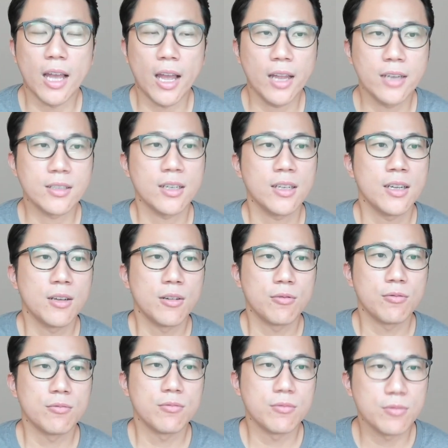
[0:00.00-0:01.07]
And
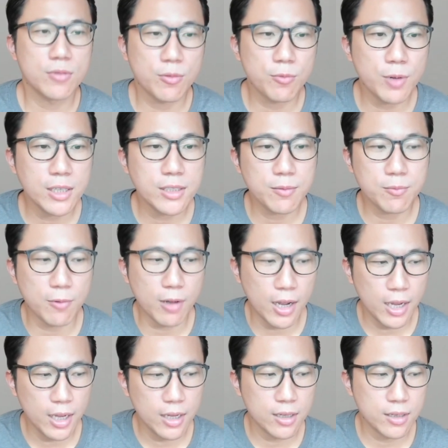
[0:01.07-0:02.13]
the reason
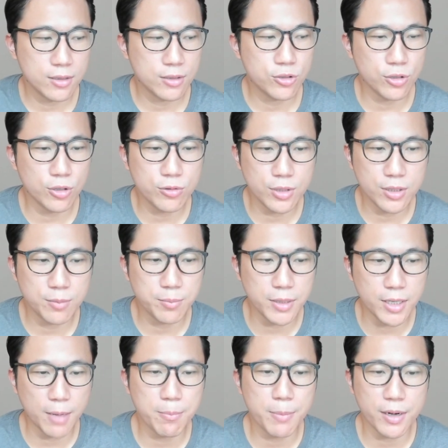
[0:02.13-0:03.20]
why children
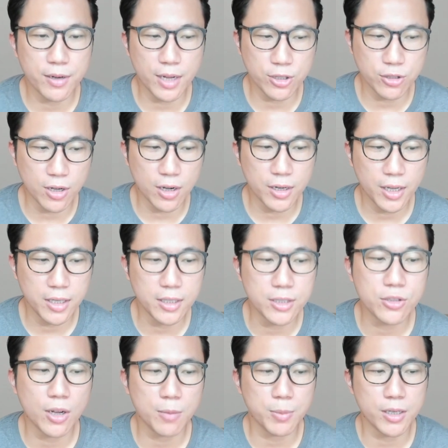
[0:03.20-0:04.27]
become better at talking
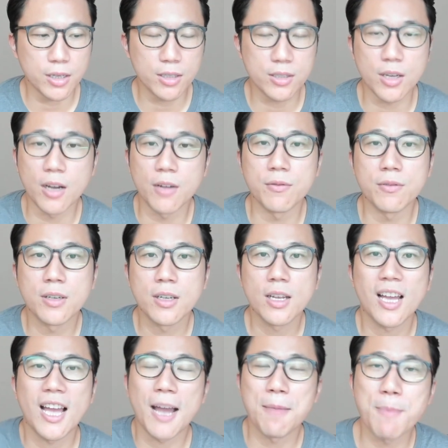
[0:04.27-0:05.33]
is not because of
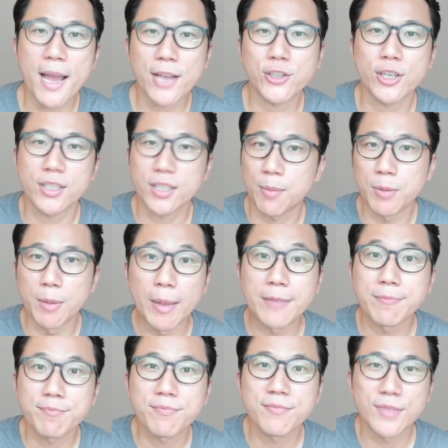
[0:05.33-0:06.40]
a magic supplement.
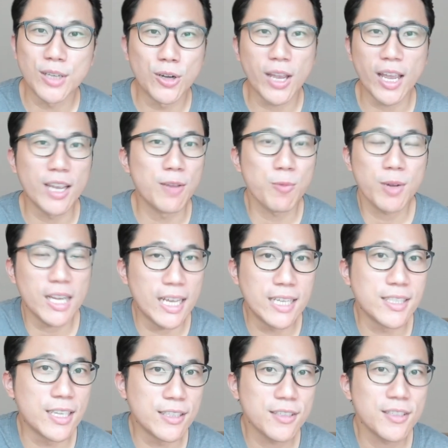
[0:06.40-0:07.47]
Okay, it really
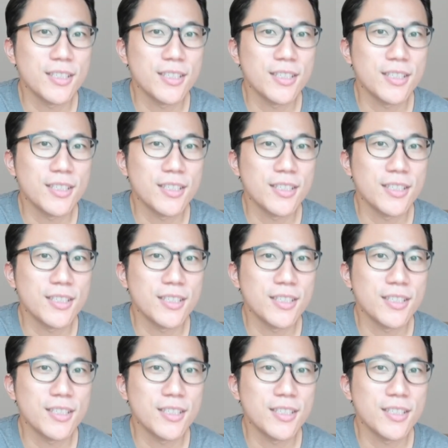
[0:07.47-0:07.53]
isn't.